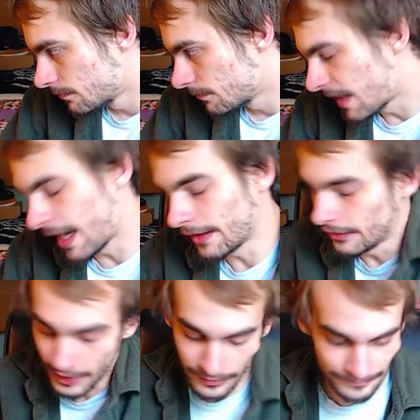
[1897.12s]
I don't
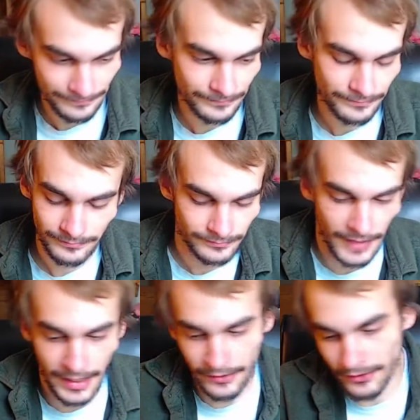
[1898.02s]
know.
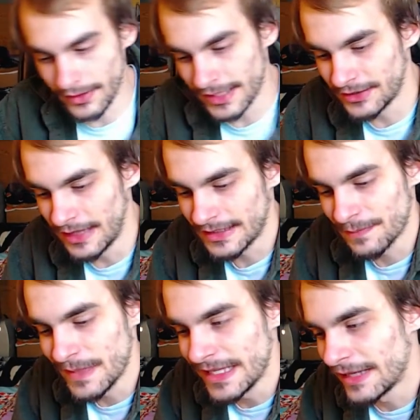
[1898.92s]
That's
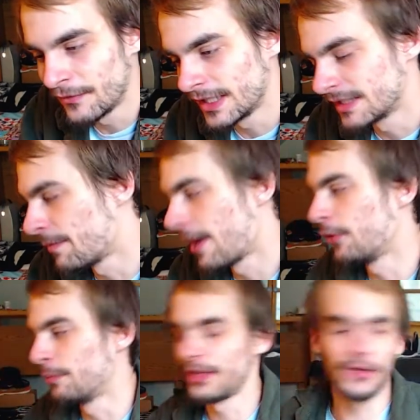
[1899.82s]
me giving into my
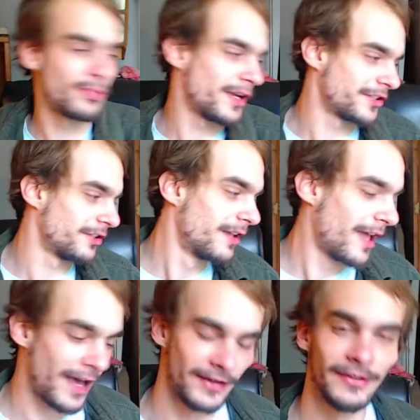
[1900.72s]
own peer pressure.
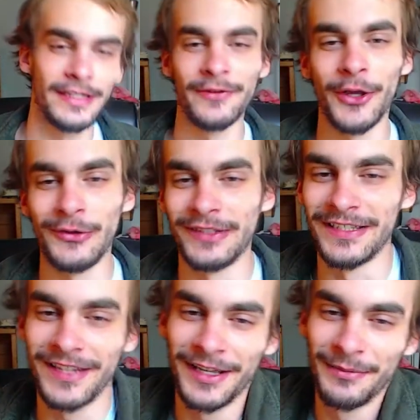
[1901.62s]
I don't even know what to
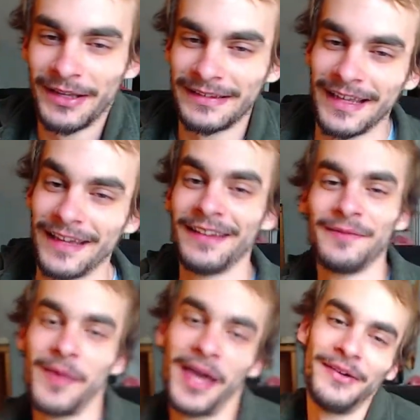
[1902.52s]
say about that.
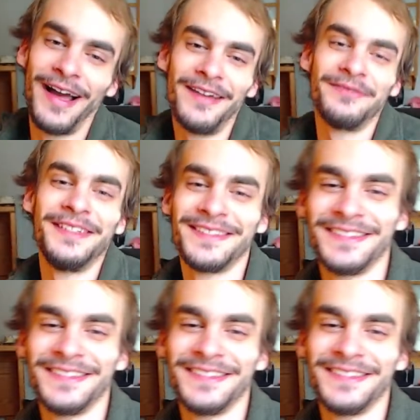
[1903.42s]
I don't have anything to